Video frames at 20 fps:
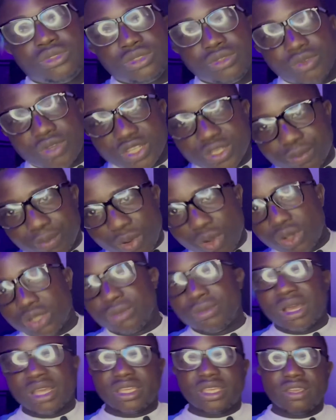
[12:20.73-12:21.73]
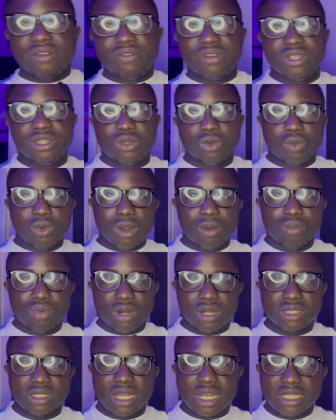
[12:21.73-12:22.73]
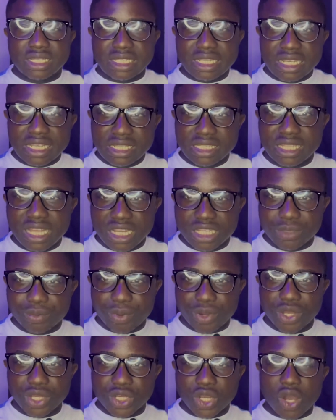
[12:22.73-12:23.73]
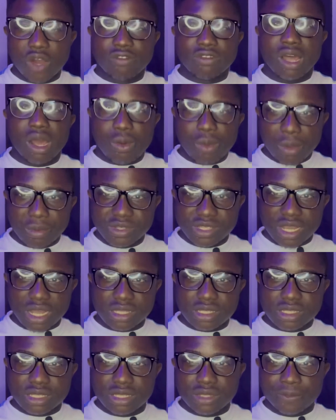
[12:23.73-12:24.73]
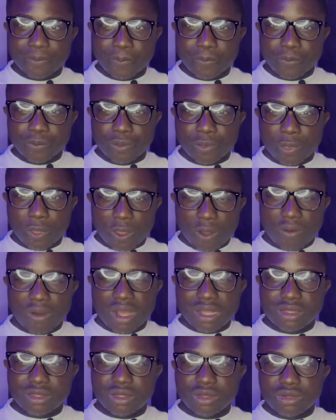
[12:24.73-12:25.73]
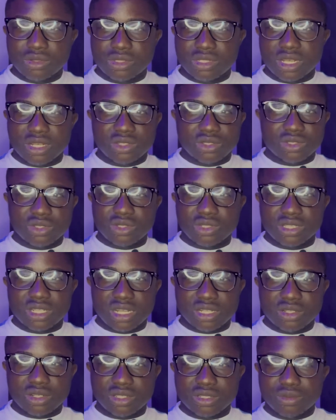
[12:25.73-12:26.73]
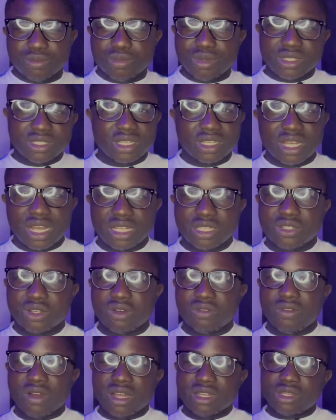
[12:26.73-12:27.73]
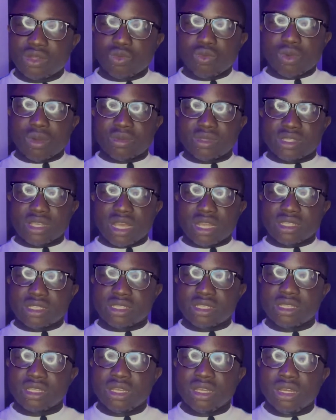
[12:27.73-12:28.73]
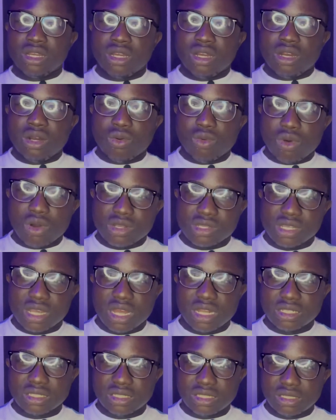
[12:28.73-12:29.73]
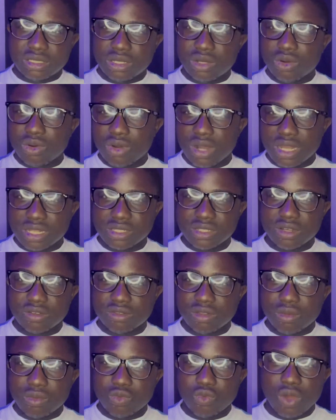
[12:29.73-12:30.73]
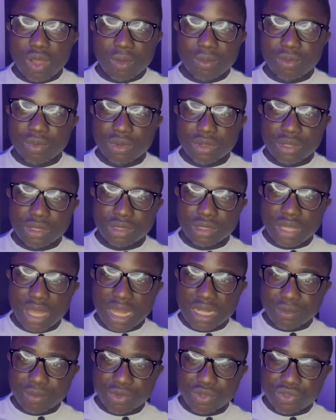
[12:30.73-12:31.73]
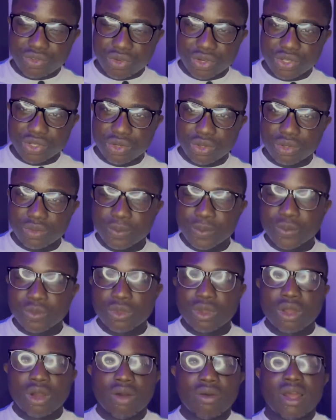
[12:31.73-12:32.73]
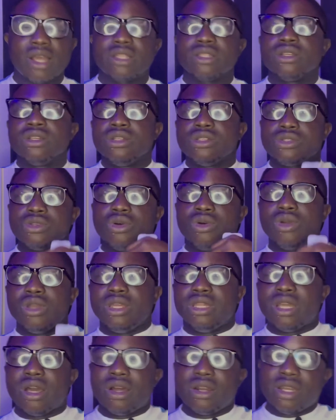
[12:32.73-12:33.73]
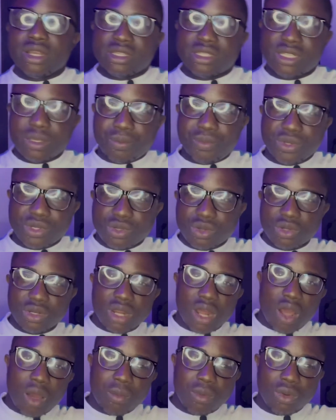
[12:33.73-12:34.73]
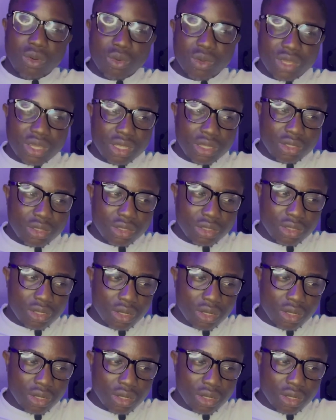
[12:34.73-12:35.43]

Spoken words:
respond by giving the web browser the index page of that website. All right, those are just the basic idea of how the website works and the whole idea of the web in administration. All right, so in our next episode, I'll be looking